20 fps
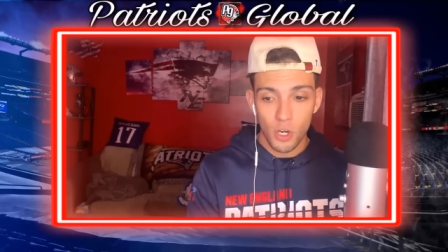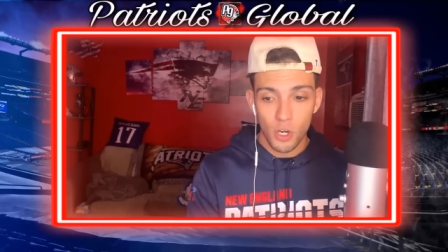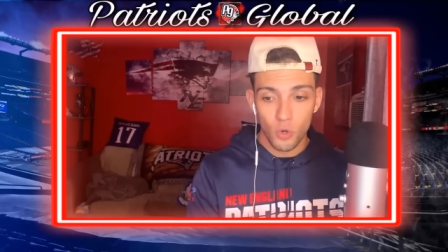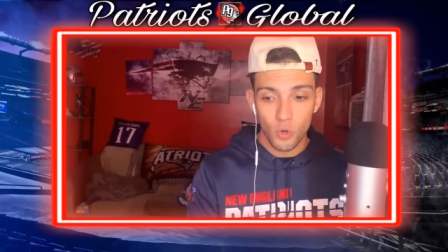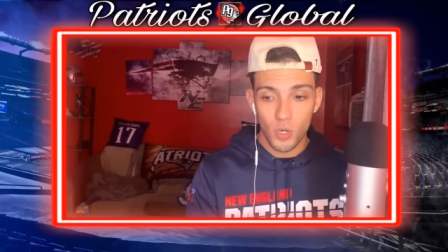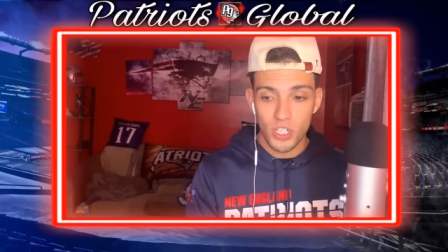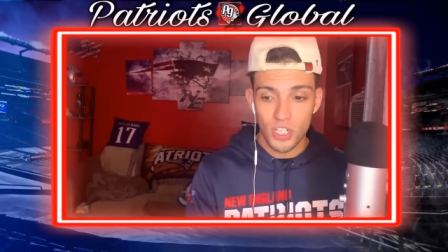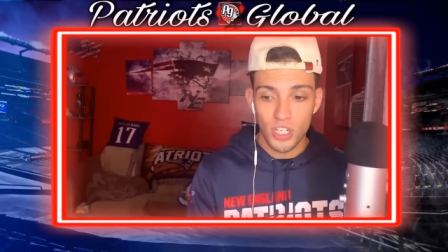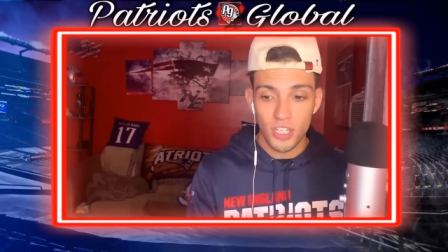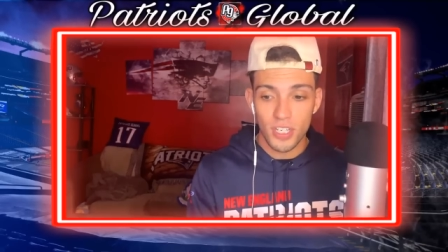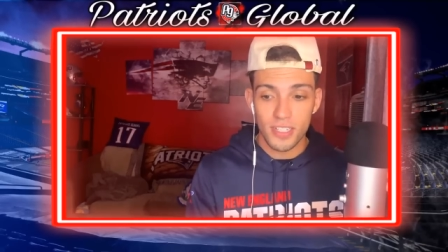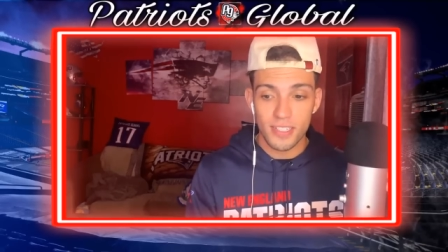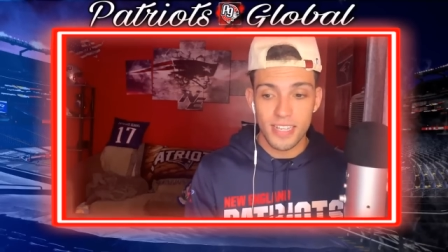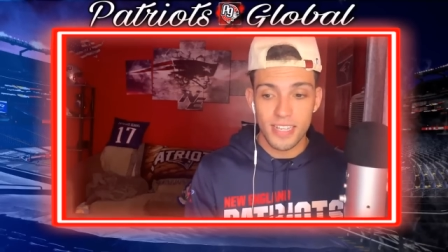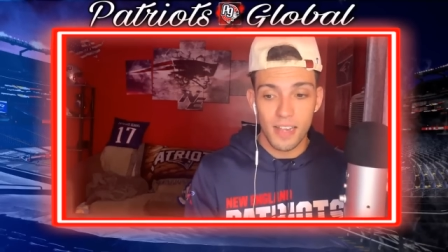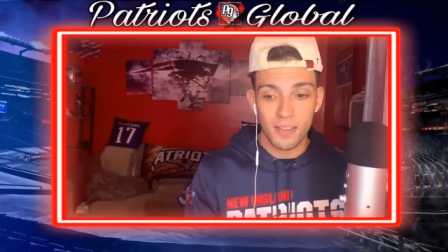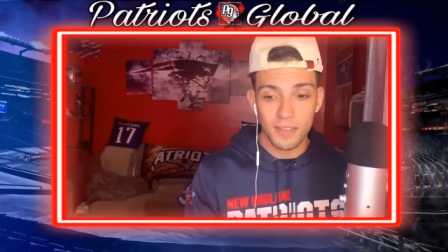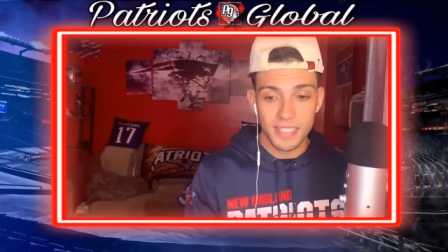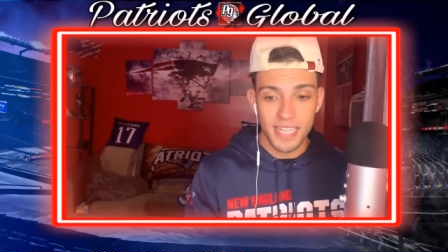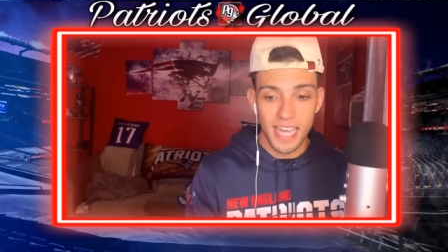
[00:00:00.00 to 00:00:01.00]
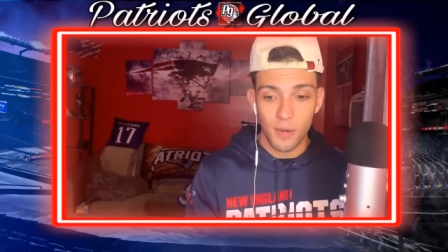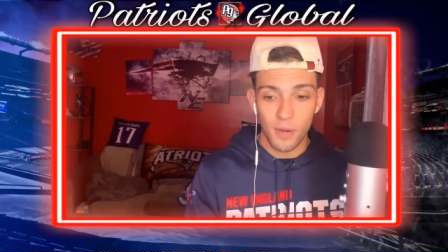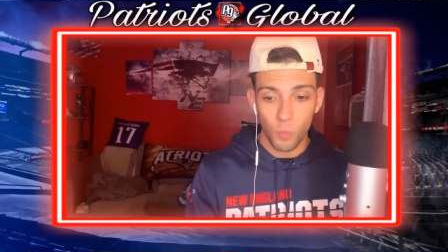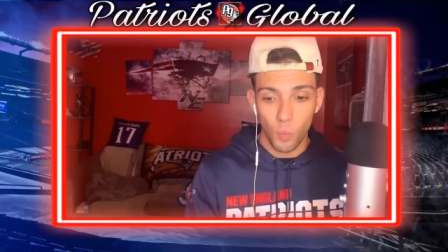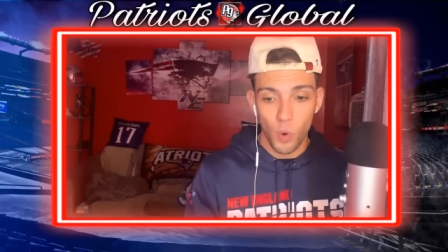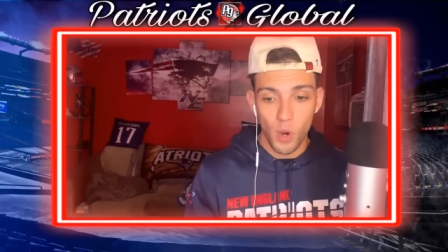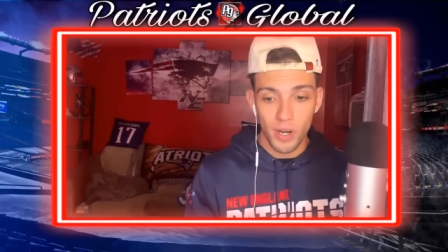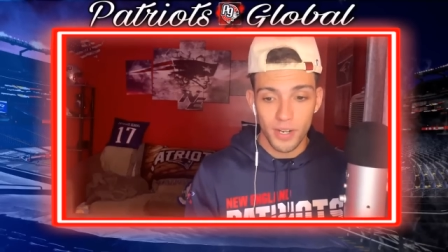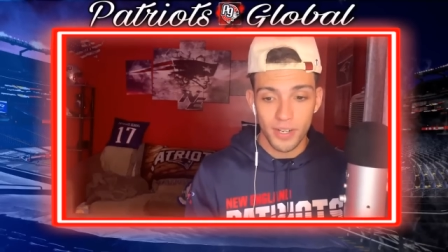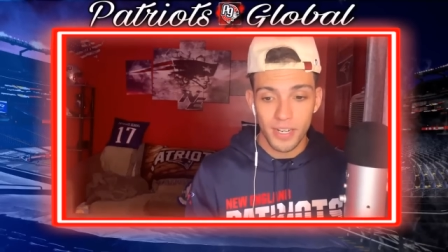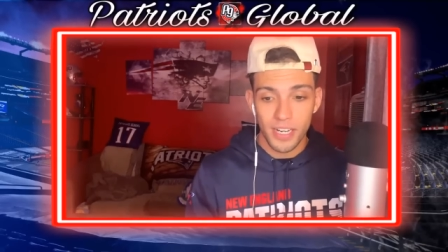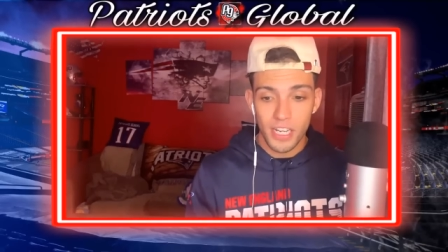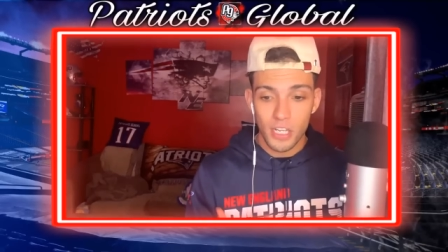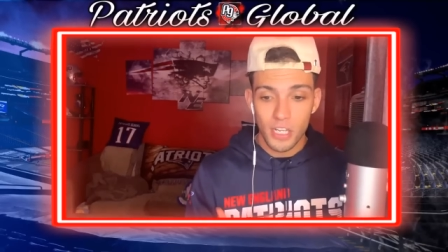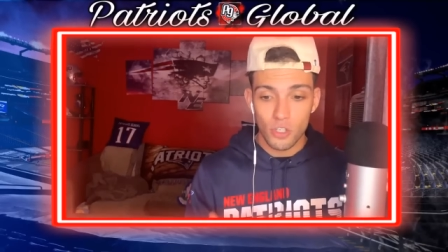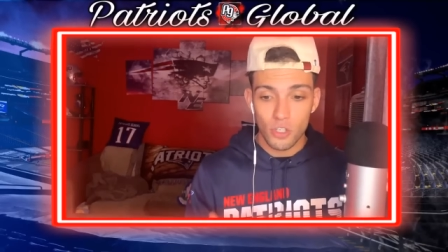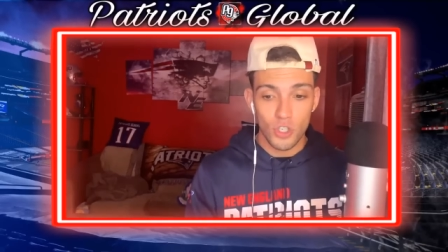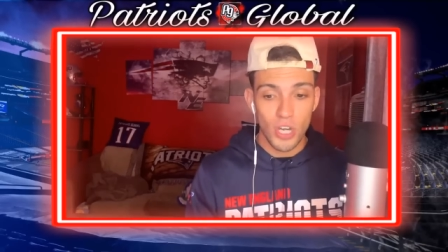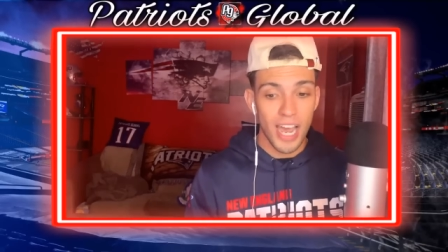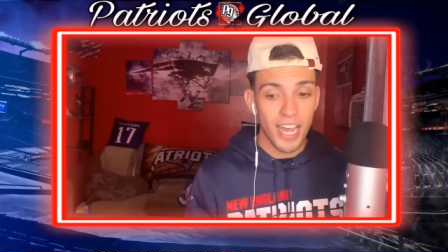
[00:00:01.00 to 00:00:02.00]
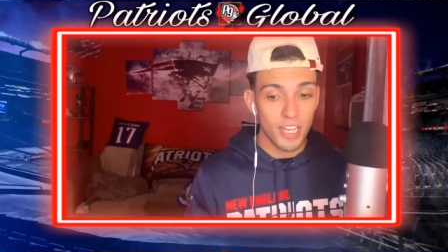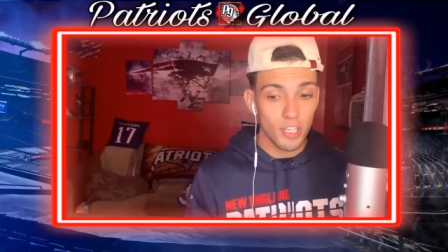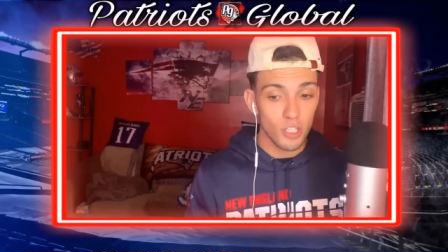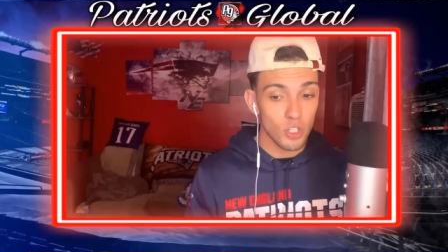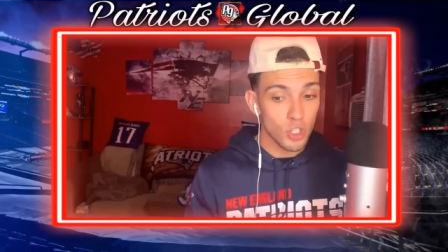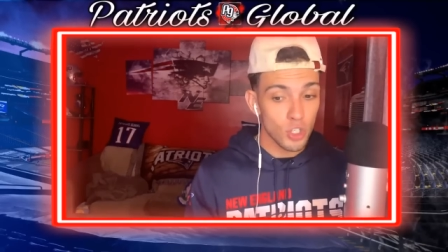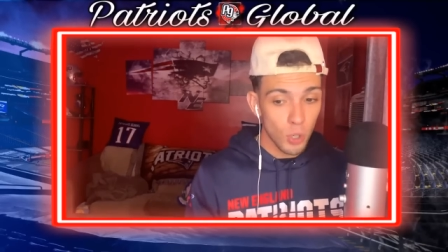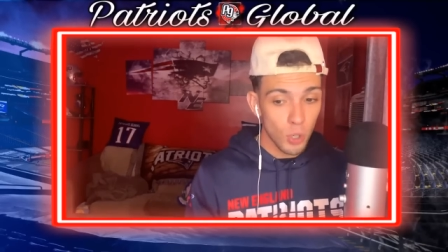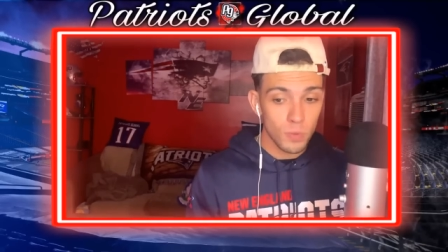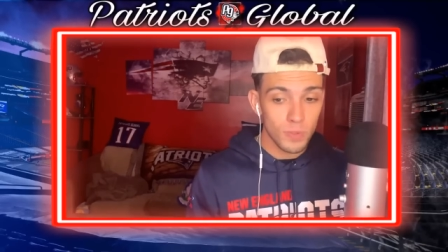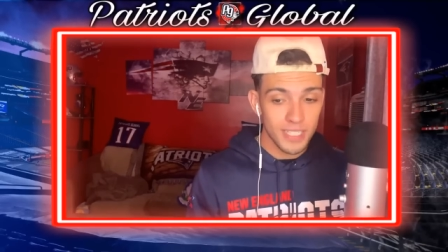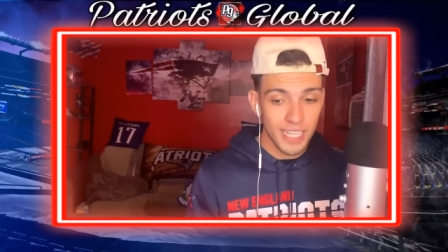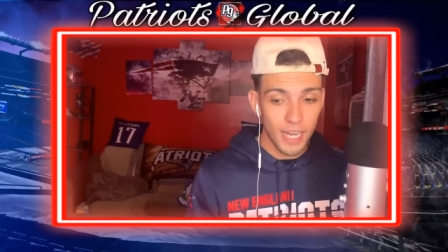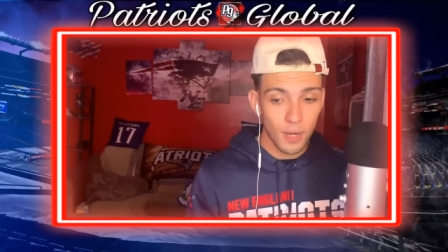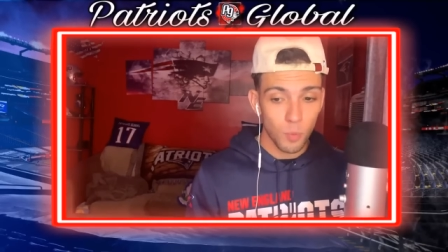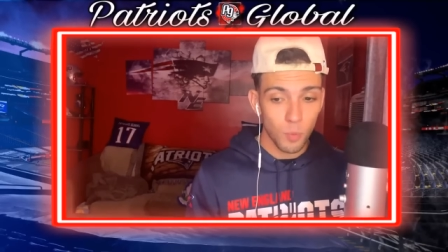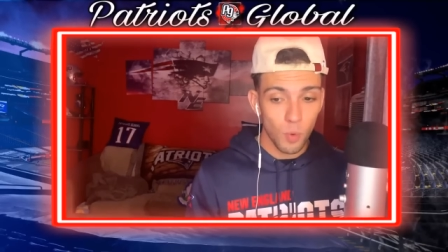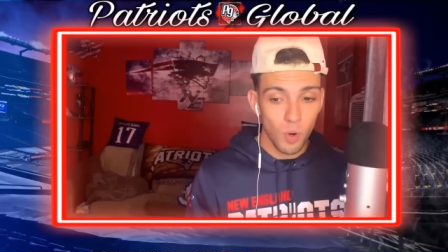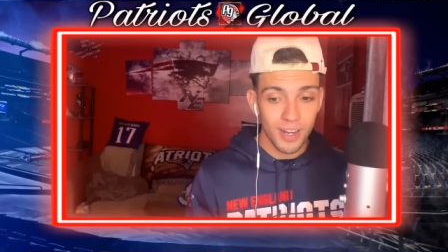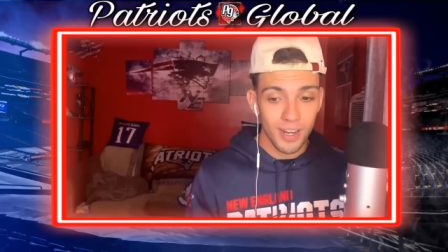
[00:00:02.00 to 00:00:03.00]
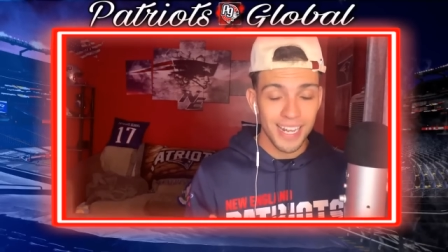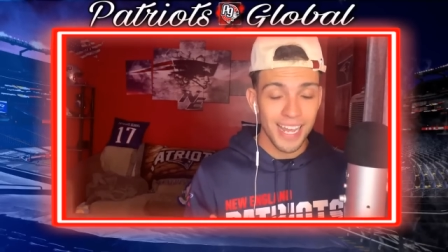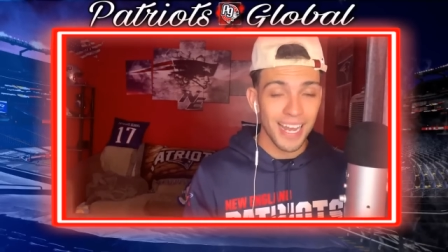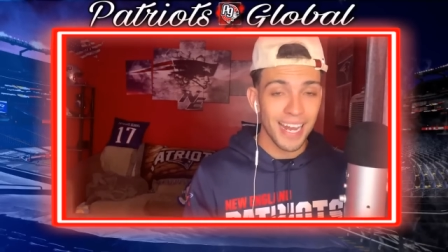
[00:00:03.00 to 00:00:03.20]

Christian Gonzalez had one, Jack Jones had one,